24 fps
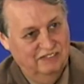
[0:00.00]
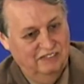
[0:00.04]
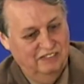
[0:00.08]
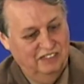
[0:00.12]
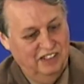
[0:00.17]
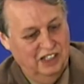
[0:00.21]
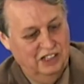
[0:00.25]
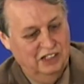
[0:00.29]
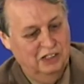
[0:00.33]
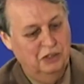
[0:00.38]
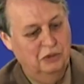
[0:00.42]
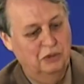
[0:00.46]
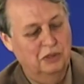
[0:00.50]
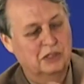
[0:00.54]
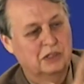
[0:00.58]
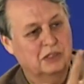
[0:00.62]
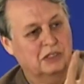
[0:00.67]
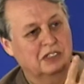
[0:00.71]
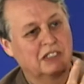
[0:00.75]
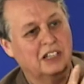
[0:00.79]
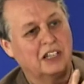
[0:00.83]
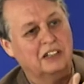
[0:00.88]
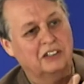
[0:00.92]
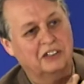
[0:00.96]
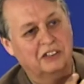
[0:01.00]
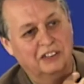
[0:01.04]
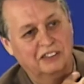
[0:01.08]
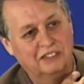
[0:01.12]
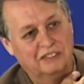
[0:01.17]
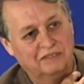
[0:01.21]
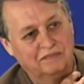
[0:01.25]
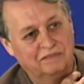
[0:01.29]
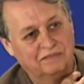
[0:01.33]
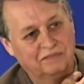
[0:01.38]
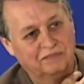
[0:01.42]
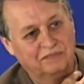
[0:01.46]
into its center,
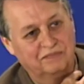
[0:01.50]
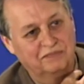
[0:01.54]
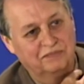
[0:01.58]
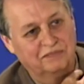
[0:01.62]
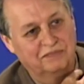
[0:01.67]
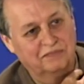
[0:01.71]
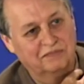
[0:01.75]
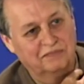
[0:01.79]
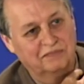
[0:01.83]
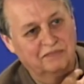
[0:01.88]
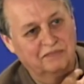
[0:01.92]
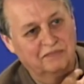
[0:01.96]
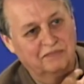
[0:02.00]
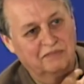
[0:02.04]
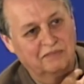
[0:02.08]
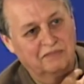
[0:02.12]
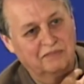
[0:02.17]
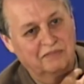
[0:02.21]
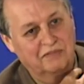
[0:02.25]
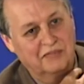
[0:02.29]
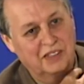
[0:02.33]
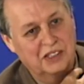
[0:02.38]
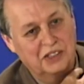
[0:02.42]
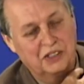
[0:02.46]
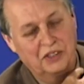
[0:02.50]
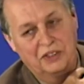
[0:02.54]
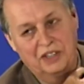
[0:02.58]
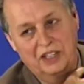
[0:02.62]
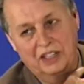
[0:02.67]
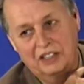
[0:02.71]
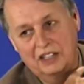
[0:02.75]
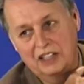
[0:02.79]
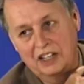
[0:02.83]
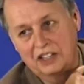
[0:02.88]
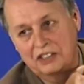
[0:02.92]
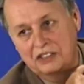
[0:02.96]
so
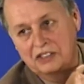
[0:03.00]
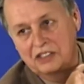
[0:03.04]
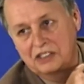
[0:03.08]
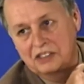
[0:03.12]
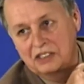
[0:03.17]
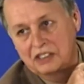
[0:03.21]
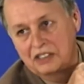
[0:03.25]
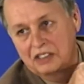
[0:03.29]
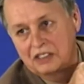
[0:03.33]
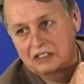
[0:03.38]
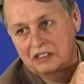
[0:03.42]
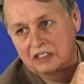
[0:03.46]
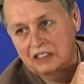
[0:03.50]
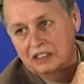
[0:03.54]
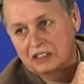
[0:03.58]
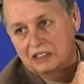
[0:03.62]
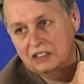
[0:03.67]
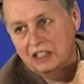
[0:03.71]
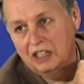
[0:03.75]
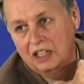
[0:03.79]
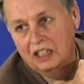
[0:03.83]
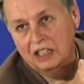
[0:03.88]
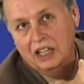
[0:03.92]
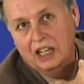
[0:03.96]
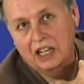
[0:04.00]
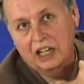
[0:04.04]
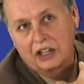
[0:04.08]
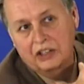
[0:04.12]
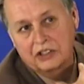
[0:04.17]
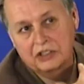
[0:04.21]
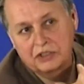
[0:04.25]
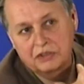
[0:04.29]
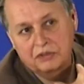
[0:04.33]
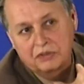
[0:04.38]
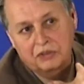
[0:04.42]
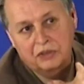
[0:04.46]
that consciousness
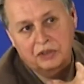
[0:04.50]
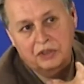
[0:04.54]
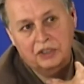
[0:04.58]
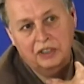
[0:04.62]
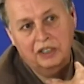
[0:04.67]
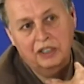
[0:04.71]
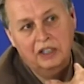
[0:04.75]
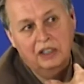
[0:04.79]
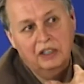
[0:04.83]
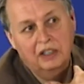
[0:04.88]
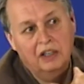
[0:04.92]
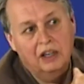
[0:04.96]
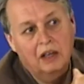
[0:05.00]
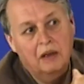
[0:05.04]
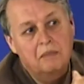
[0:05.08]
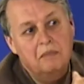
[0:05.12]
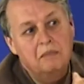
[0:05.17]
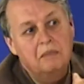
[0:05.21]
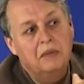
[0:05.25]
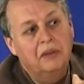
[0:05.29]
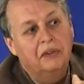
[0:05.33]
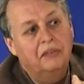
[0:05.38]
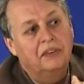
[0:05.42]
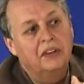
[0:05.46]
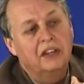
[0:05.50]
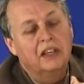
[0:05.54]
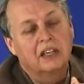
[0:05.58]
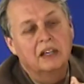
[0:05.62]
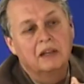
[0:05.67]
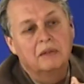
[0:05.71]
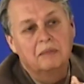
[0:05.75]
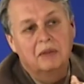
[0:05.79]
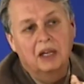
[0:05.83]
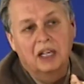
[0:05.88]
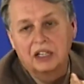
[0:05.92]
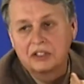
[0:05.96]
allows for mythic
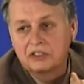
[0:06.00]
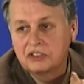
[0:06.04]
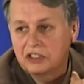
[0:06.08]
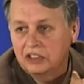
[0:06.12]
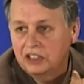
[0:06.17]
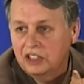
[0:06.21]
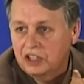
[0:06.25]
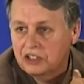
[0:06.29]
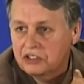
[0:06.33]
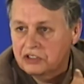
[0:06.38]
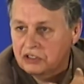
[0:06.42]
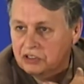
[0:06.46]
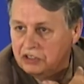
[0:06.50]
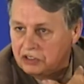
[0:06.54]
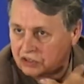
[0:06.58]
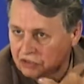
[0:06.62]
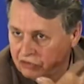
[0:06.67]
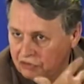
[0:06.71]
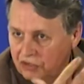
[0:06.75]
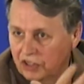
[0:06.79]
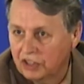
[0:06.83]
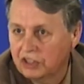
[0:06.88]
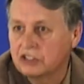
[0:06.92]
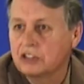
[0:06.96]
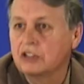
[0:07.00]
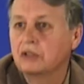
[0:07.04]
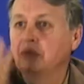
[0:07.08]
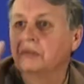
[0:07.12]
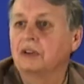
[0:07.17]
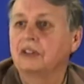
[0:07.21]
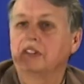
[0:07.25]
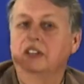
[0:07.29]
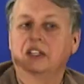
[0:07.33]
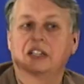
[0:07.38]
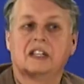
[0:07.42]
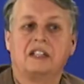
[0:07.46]
imagination to function
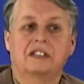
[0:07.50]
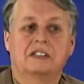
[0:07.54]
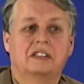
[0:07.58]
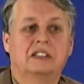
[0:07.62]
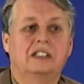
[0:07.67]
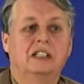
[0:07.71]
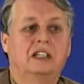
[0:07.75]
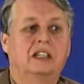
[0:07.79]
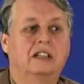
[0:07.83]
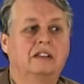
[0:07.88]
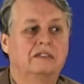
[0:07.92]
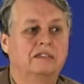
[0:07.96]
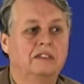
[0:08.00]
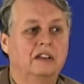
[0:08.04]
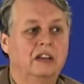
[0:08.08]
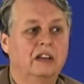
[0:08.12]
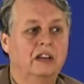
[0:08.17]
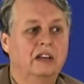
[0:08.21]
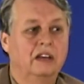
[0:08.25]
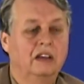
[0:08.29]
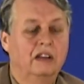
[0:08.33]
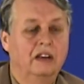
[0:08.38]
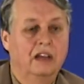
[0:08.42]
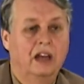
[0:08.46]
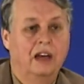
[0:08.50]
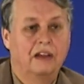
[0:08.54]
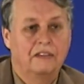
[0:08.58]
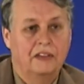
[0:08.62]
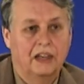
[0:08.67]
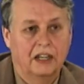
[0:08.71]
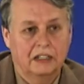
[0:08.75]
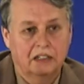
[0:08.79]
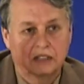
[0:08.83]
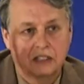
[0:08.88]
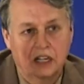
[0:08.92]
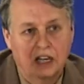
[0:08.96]
within itself, and
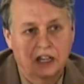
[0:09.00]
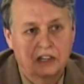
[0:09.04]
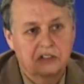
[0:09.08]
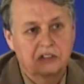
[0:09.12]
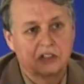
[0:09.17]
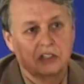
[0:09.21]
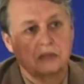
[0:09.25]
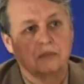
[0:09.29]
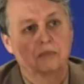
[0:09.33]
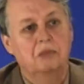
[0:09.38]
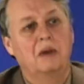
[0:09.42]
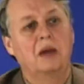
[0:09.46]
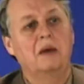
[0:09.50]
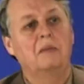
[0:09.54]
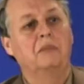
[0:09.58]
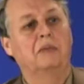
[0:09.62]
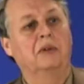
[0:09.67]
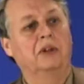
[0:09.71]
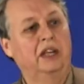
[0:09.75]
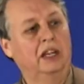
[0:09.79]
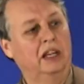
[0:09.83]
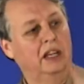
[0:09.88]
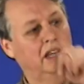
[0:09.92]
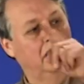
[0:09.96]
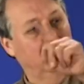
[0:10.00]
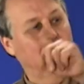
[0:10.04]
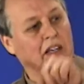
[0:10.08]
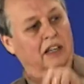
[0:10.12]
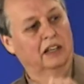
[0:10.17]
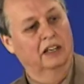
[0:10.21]
that conscious memory